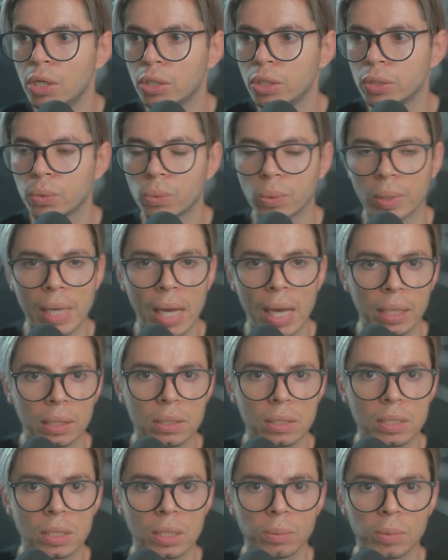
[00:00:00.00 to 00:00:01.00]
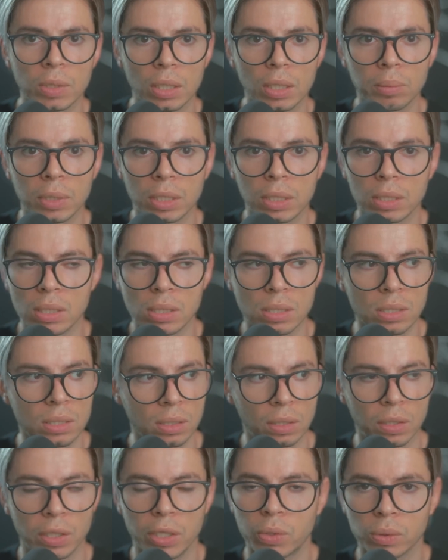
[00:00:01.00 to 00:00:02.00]
to react to something, because
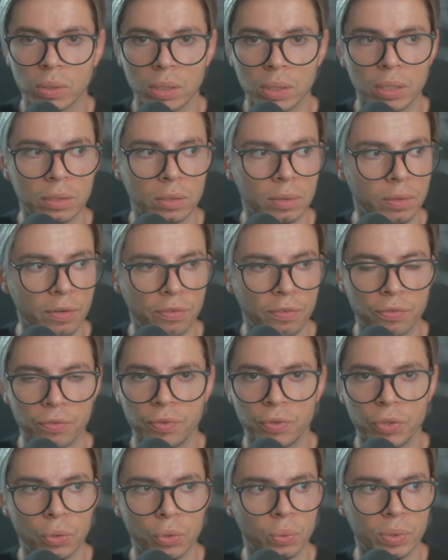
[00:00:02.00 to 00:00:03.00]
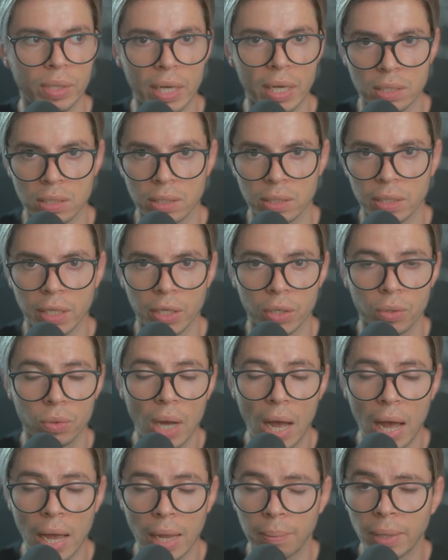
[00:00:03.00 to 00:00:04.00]
literally a few days
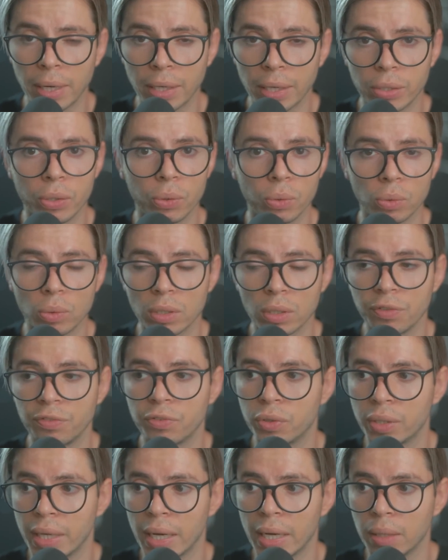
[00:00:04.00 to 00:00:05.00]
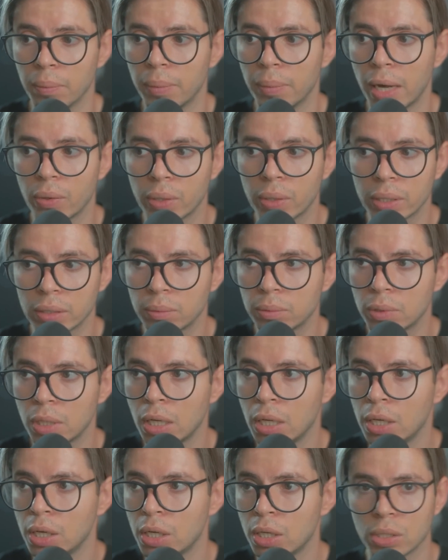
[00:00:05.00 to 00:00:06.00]
later, I may totally forget about it
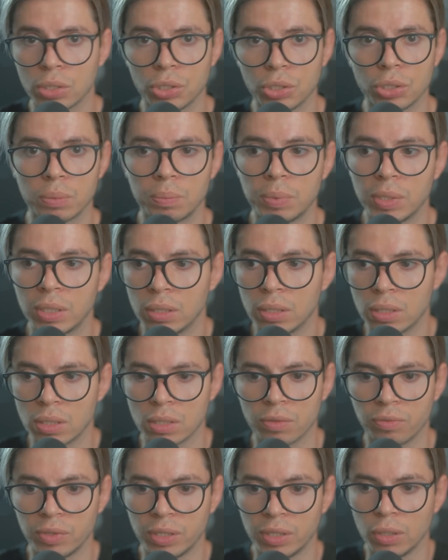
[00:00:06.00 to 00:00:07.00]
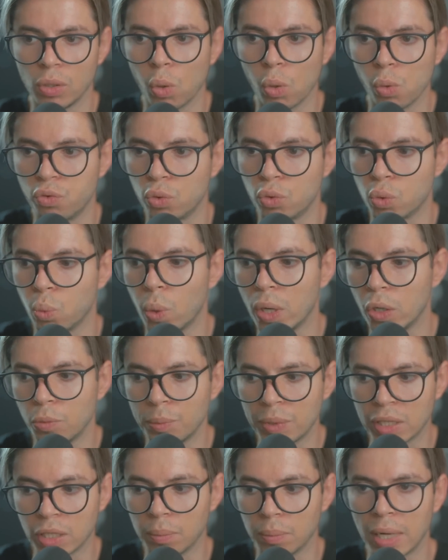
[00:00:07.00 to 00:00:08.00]
just because of the
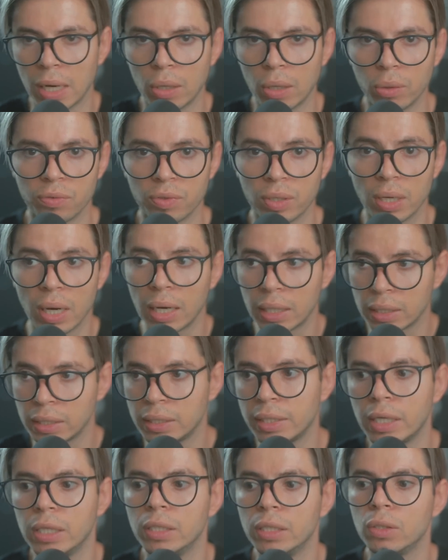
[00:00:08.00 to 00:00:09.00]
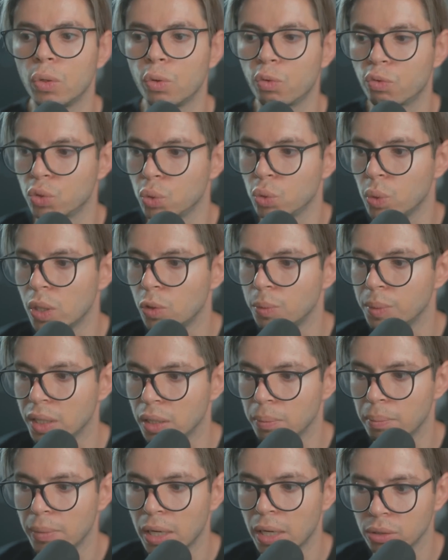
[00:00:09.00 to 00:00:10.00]
overwhelming amount of content,
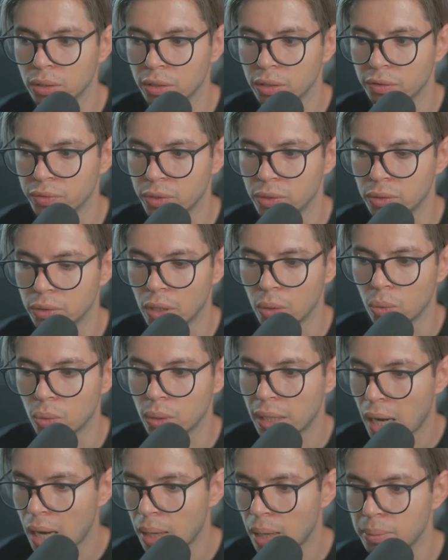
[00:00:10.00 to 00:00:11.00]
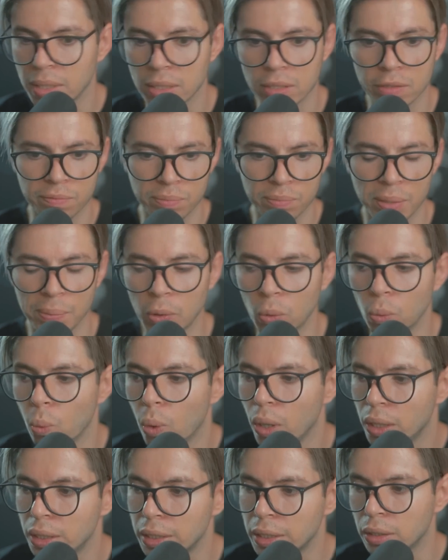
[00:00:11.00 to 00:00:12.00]
overwhelming amount of, you know, comments of people
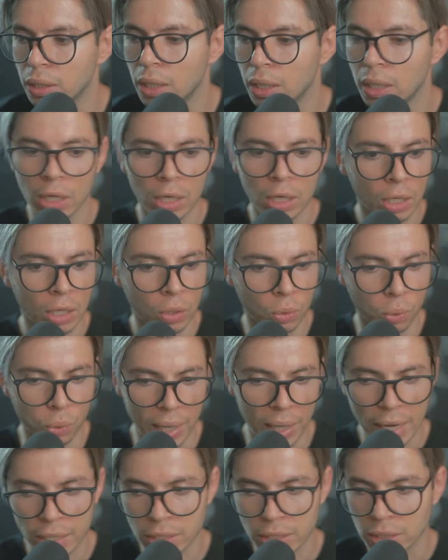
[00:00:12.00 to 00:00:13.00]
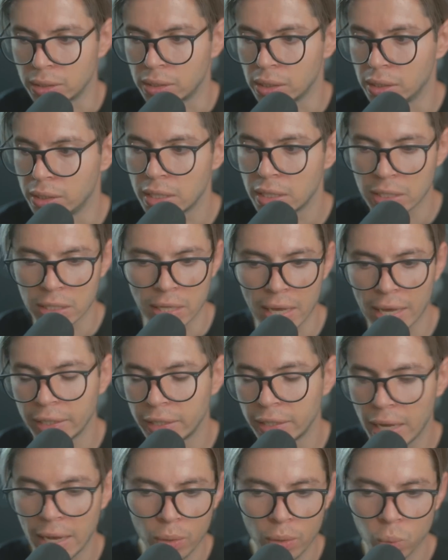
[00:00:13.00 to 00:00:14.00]
wanting reaction to this,
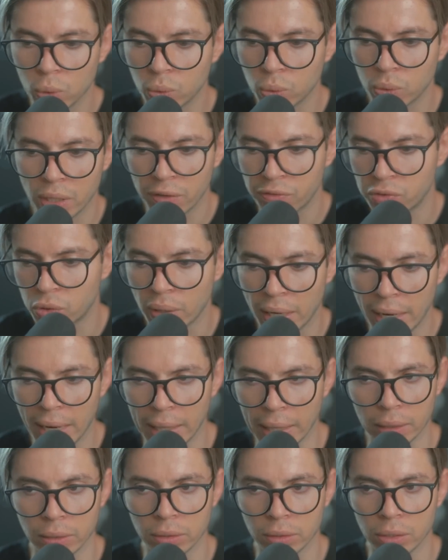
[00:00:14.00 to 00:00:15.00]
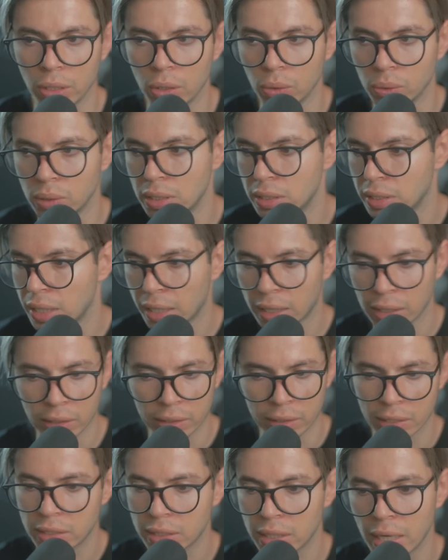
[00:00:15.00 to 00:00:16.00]
and it will never end. You know, the
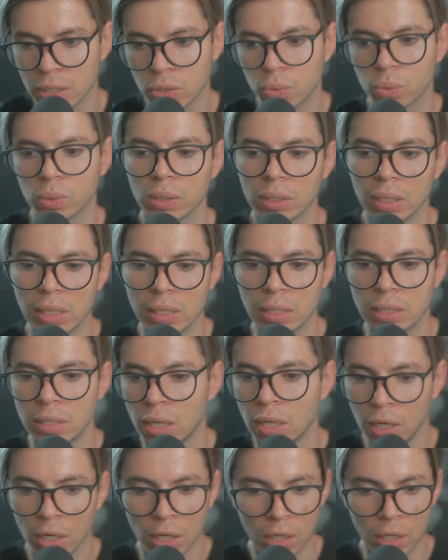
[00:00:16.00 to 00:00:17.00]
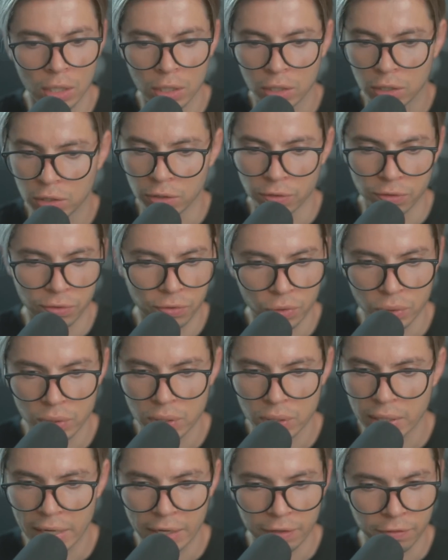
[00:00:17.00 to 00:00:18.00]
second this gets released, the
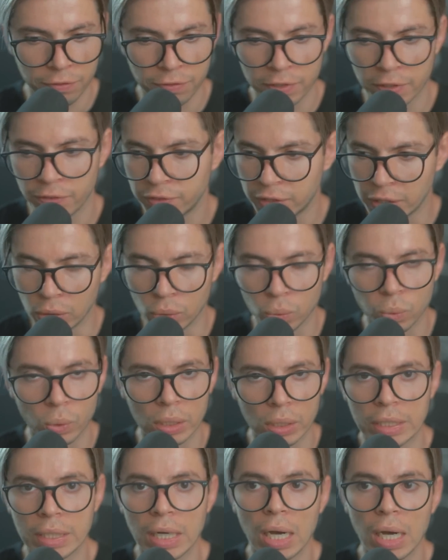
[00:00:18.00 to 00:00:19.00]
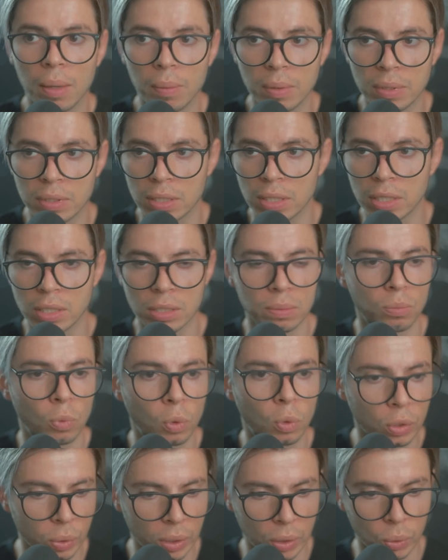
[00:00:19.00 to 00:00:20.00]
first 10, 15, 20 comments is
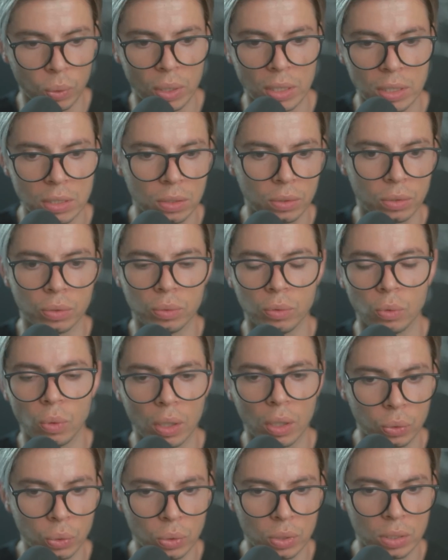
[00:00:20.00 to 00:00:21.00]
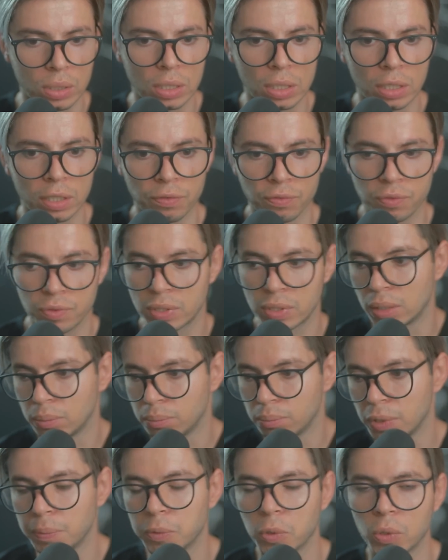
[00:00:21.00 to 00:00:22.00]
more requests to do other stuff.
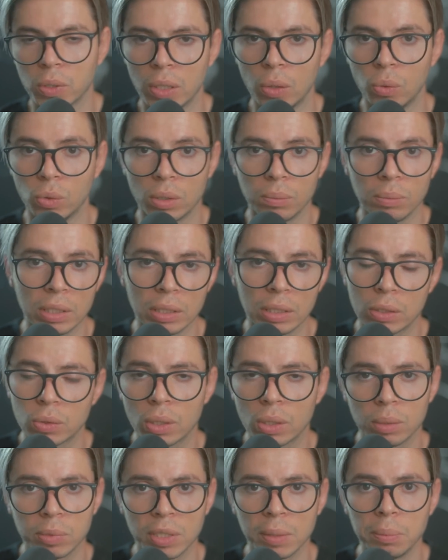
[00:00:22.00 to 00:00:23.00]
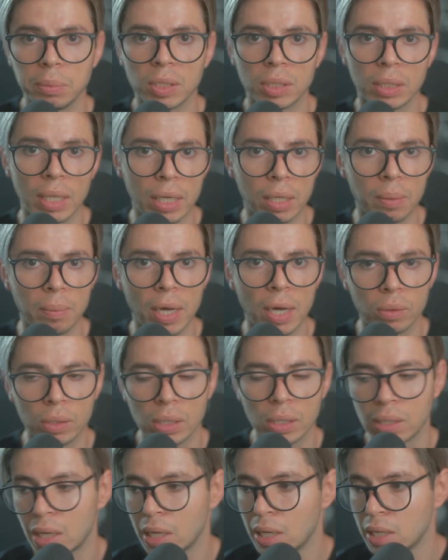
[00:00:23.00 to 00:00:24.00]
Some people are going to be incredibly polite about it.